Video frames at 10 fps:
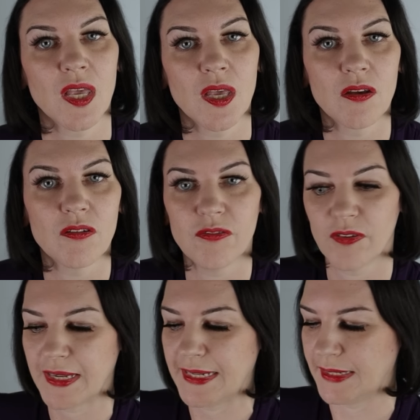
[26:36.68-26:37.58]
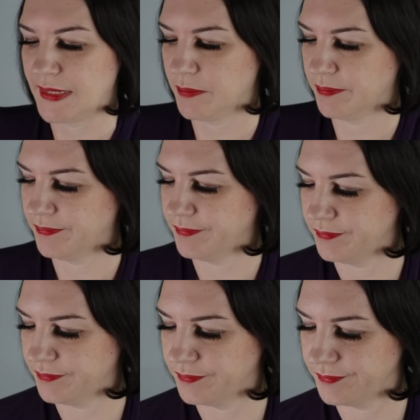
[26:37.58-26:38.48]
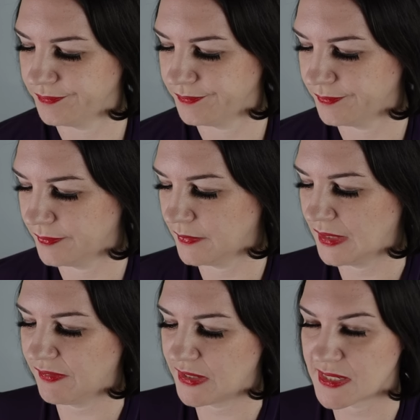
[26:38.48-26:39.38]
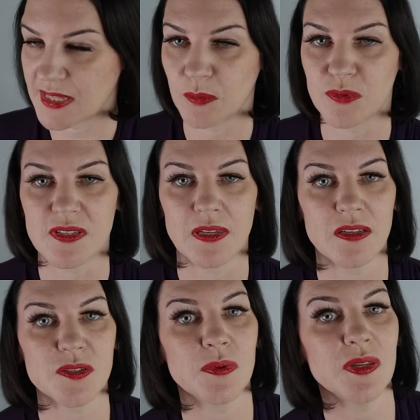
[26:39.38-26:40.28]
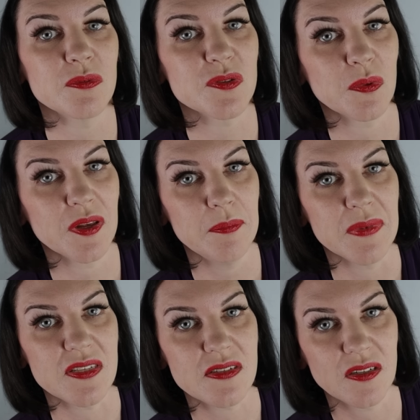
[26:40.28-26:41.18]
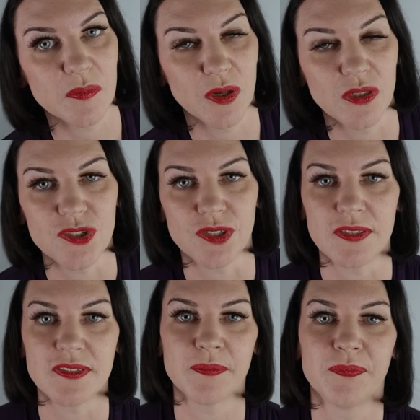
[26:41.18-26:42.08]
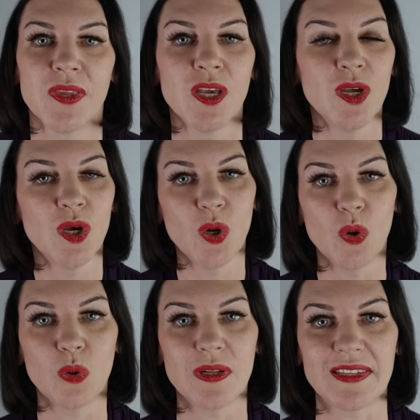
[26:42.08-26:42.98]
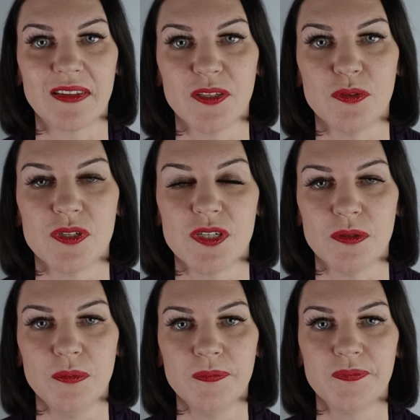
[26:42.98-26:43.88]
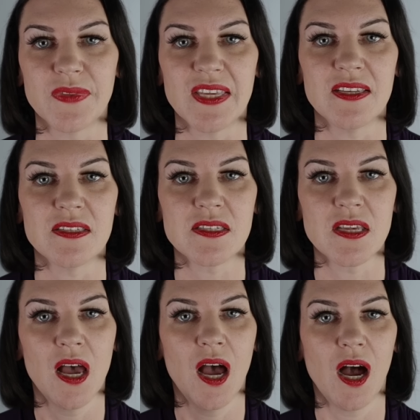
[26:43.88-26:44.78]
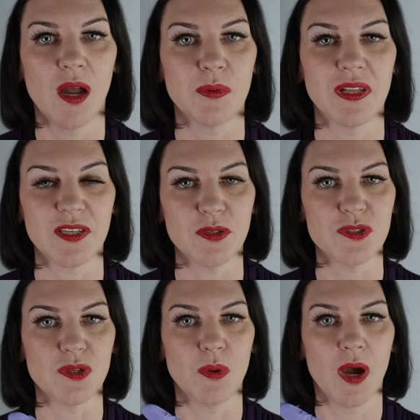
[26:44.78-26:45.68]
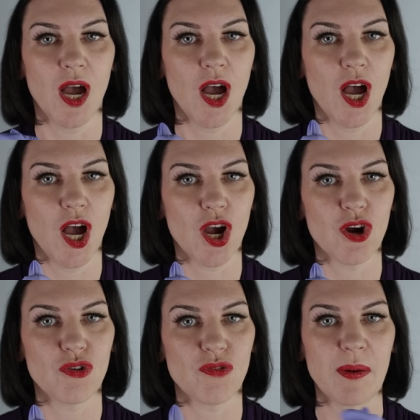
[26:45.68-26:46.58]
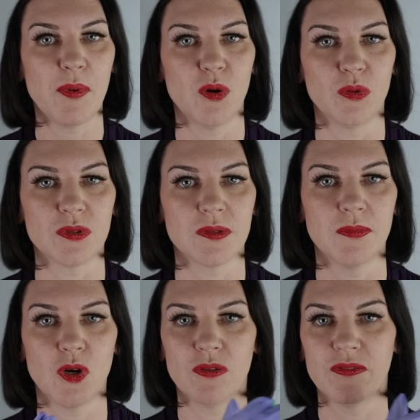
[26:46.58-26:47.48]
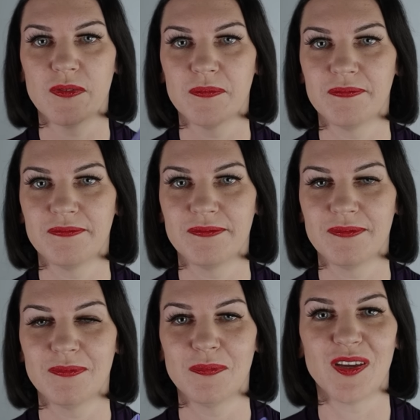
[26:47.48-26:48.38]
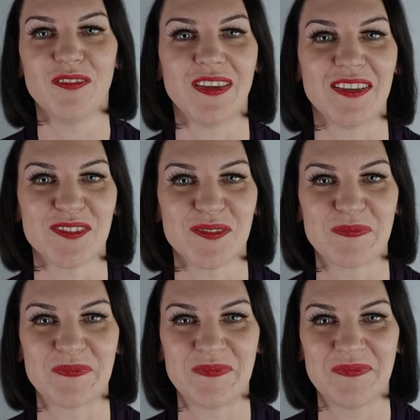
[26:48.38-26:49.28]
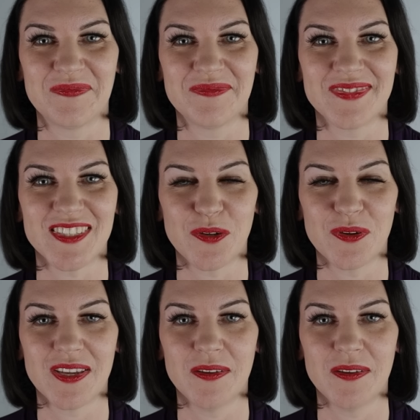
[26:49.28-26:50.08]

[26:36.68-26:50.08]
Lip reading: Finally, having said that was the last one, there was one I missed, I apologise. All I'd like you to do is, I would like you to grab hold of my fingers. Is that okay?